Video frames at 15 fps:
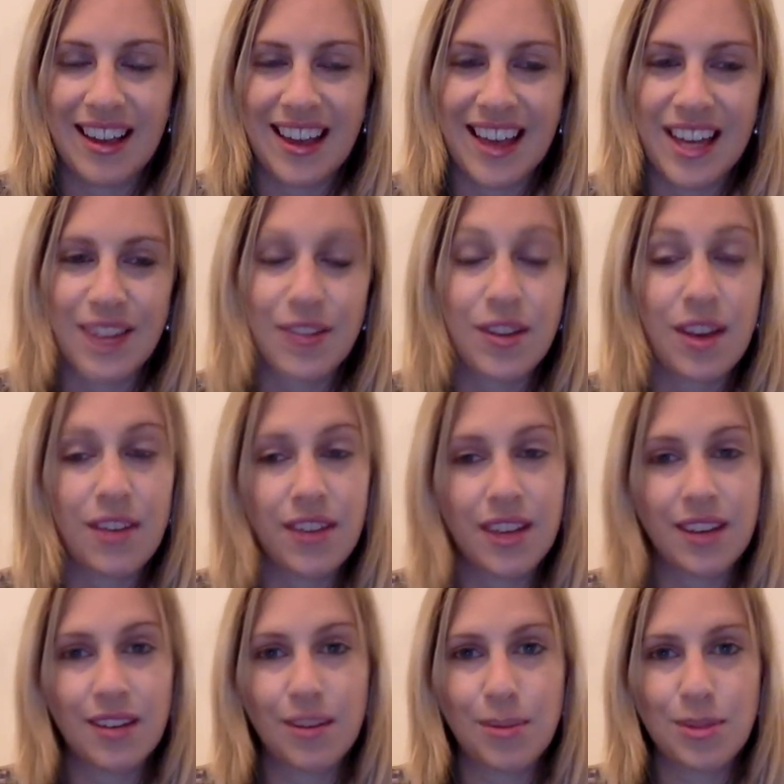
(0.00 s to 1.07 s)
And if you ever get
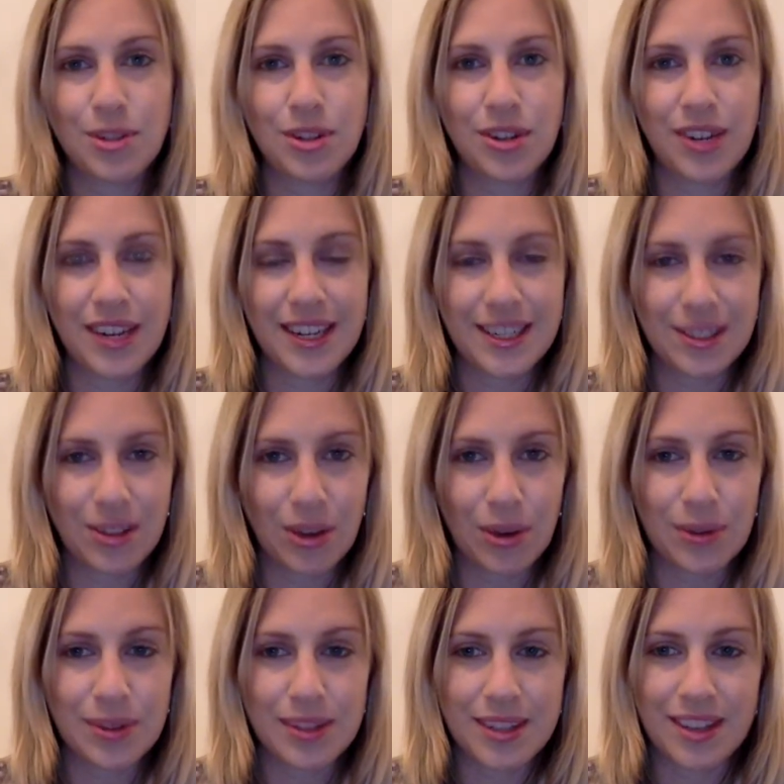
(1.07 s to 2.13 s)
an opportunity to go
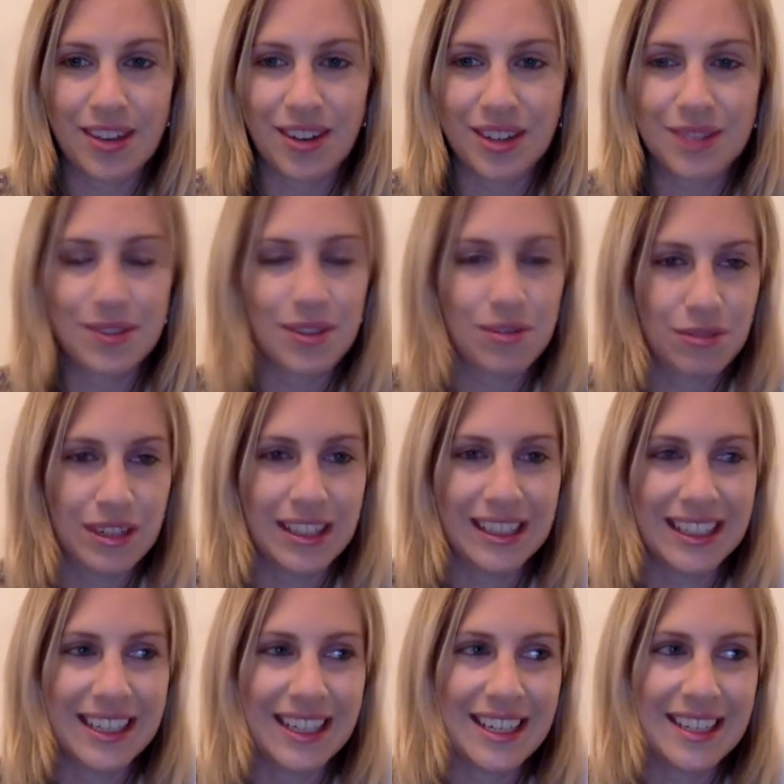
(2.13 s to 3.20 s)
and see Oxford,
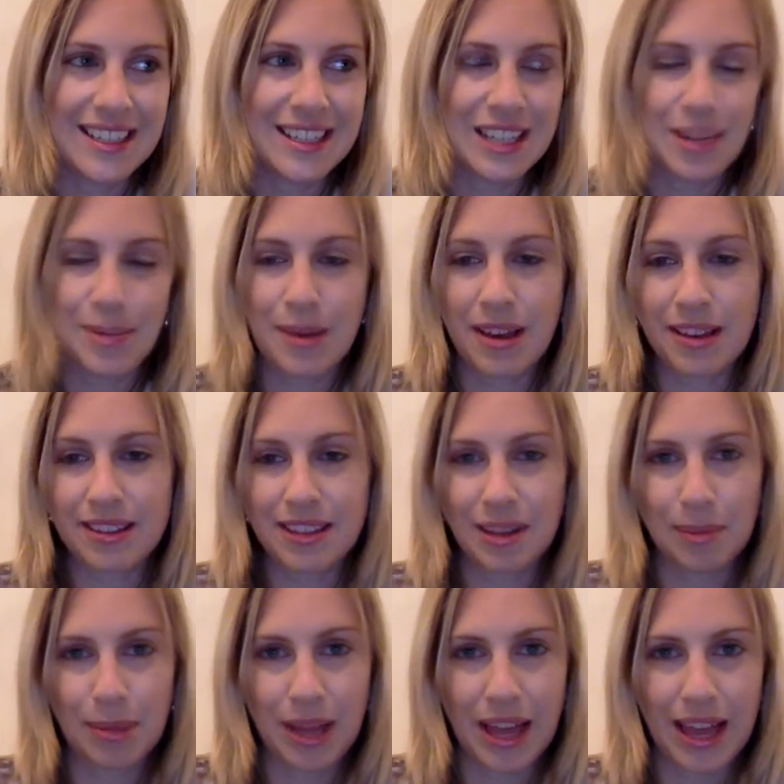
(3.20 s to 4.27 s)
really it's an amazing
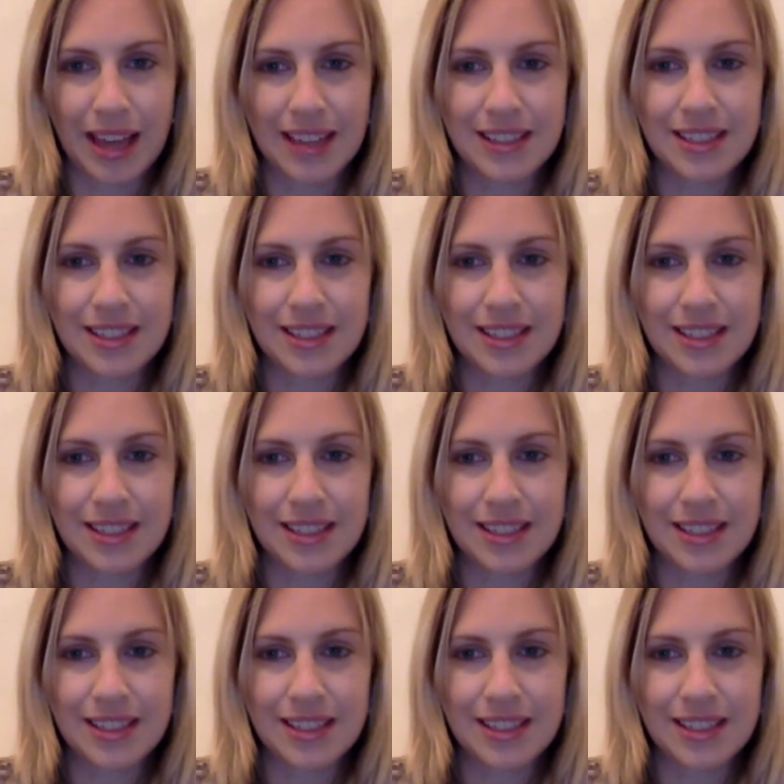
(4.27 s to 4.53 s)
place.